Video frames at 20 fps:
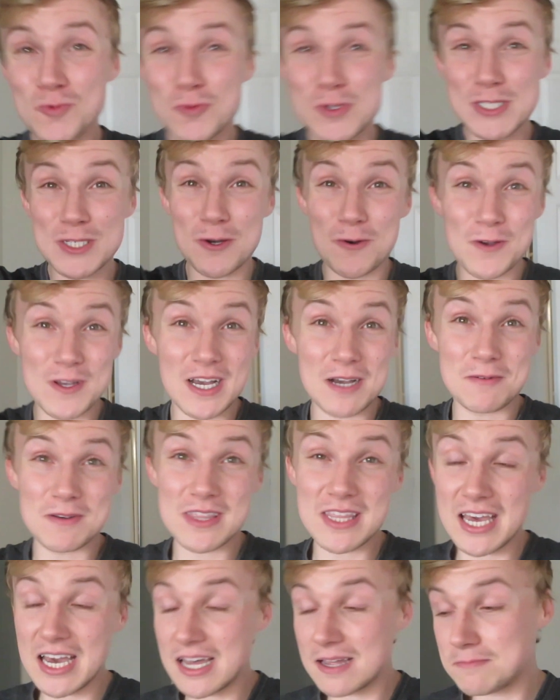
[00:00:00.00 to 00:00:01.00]
what's going on
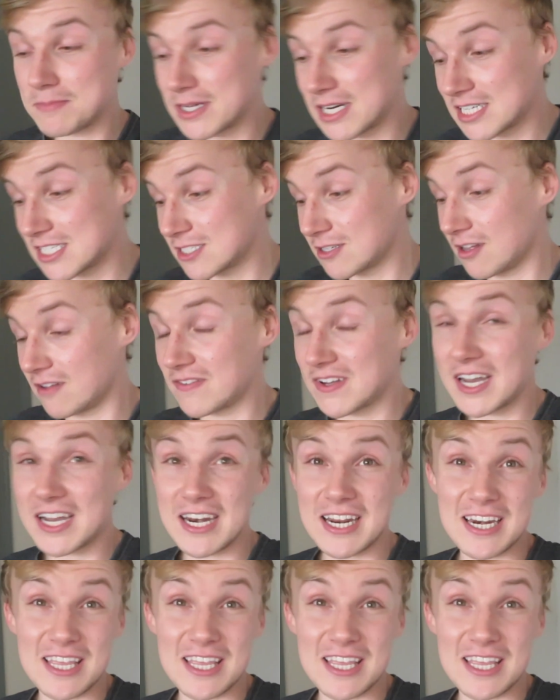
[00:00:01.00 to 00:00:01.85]
with that, but I still haven't got